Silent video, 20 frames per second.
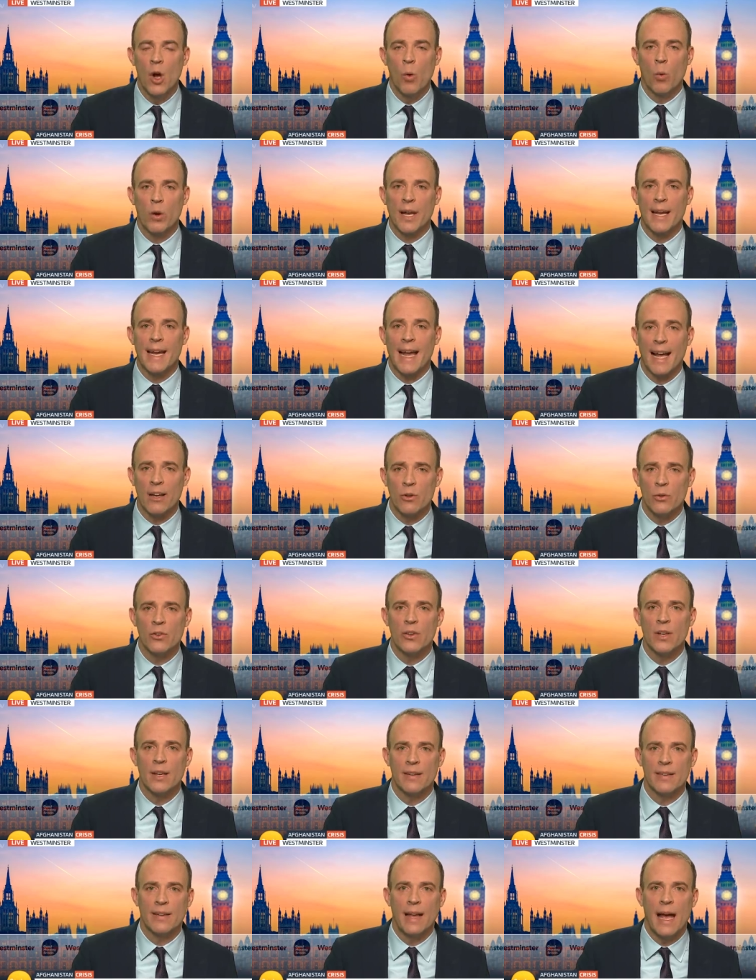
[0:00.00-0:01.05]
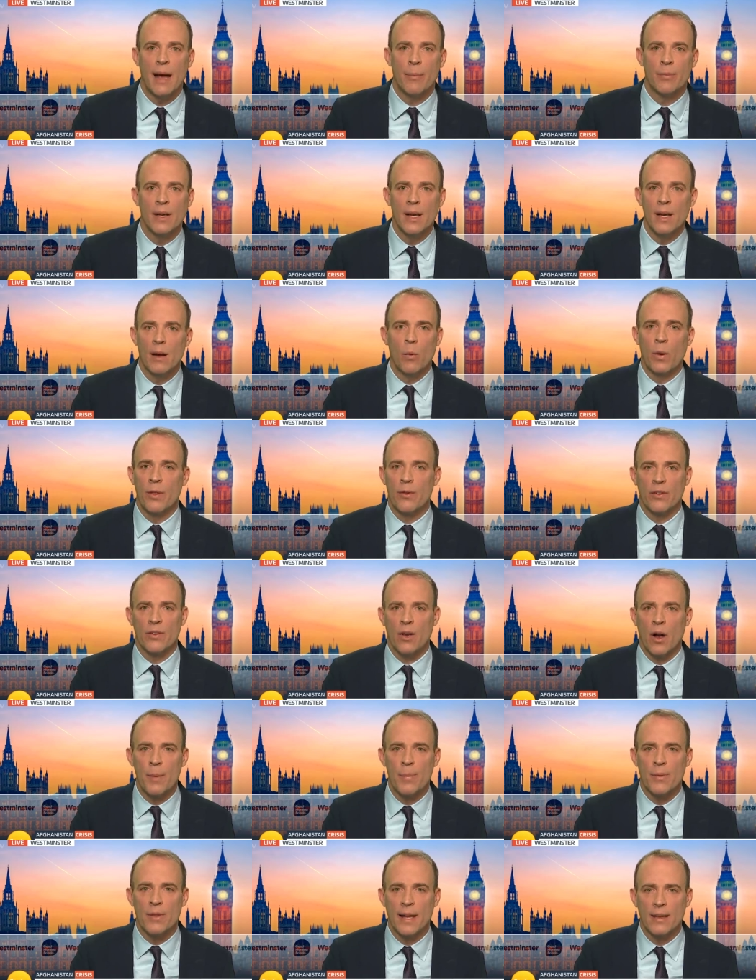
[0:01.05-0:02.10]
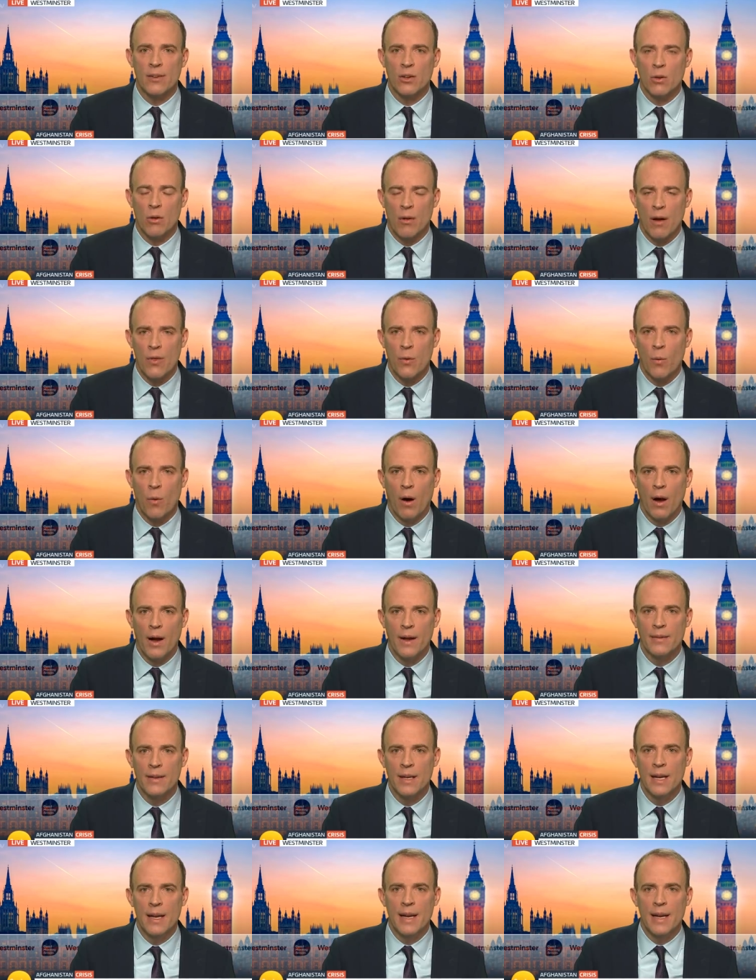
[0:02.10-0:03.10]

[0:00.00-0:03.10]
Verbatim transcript: What I cannot accept, whether it's hypothetical or otherwise,